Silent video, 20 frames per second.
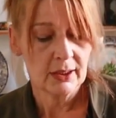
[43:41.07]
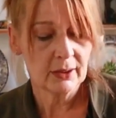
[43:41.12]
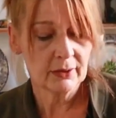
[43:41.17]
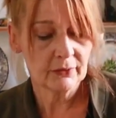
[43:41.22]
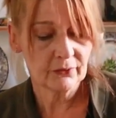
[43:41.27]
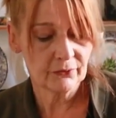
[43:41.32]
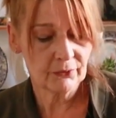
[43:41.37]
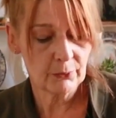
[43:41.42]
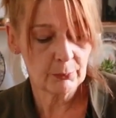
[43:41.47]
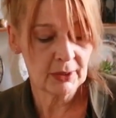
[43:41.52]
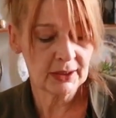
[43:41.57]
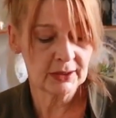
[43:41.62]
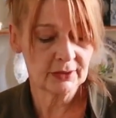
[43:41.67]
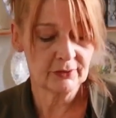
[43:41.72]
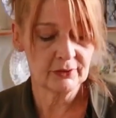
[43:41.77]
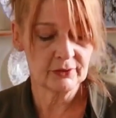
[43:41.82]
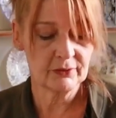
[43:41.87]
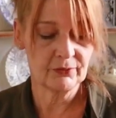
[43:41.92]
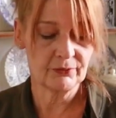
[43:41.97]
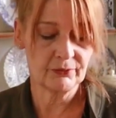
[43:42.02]
as
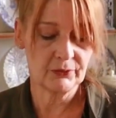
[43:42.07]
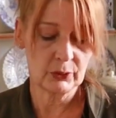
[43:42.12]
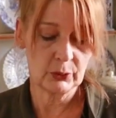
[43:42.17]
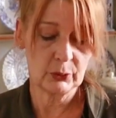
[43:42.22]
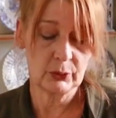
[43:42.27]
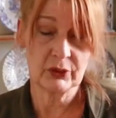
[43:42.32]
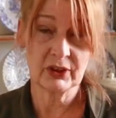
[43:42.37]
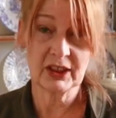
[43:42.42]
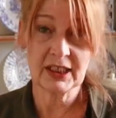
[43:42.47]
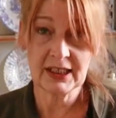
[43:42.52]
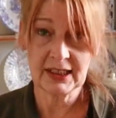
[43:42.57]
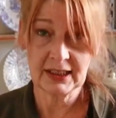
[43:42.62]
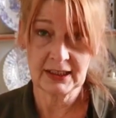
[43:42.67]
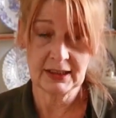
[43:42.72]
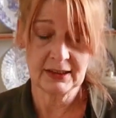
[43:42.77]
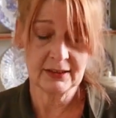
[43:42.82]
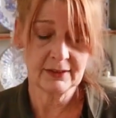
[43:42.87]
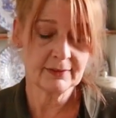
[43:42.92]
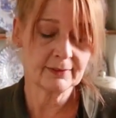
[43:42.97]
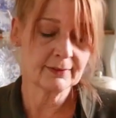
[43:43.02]
fermented food
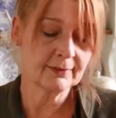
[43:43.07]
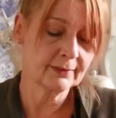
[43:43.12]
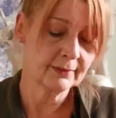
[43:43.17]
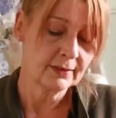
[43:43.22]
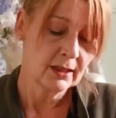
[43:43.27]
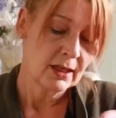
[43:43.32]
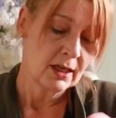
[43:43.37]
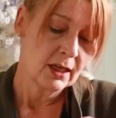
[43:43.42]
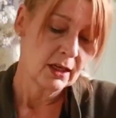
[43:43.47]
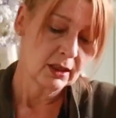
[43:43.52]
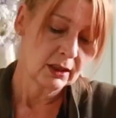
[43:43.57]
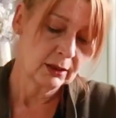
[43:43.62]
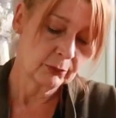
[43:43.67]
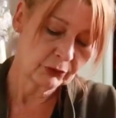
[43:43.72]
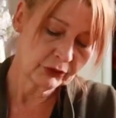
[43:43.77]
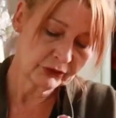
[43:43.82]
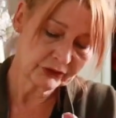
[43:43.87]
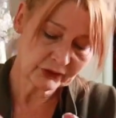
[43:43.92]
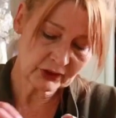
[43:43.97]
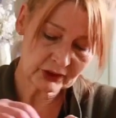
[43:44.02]
is. I'm
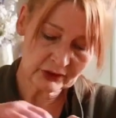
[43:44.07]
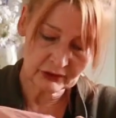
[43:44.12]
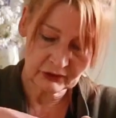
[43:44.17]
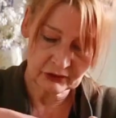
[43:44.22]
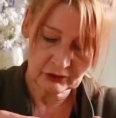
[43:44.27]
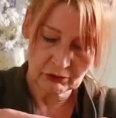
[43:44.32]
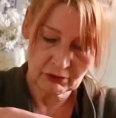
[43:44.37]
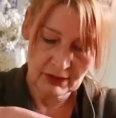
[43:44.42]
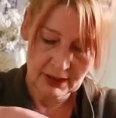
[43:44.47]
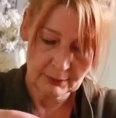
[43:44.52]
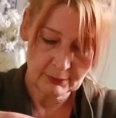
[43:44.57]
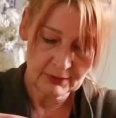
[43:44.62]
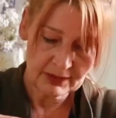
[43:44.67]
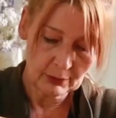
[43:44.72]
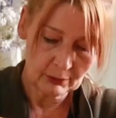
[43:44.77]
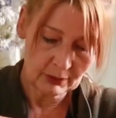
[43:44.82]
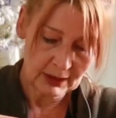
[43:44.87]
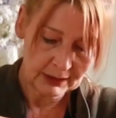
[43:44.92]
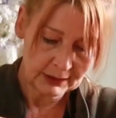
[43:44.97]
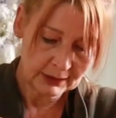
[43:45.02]
just going to scrape
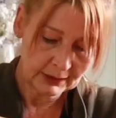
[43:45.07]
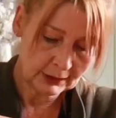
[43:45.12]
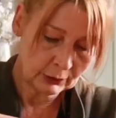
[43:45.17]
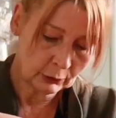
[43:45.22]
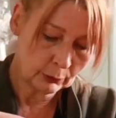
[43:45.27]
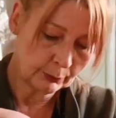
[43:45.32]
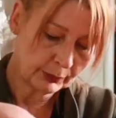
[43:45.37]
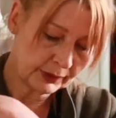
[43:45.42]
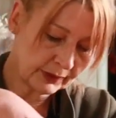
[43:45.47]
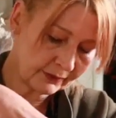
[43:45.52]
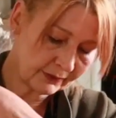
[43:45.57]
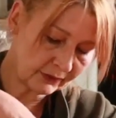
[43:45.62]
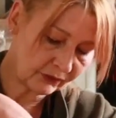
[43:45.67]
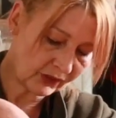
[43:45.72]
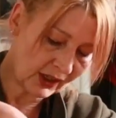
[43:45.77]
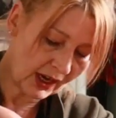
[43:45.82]
down any little bits of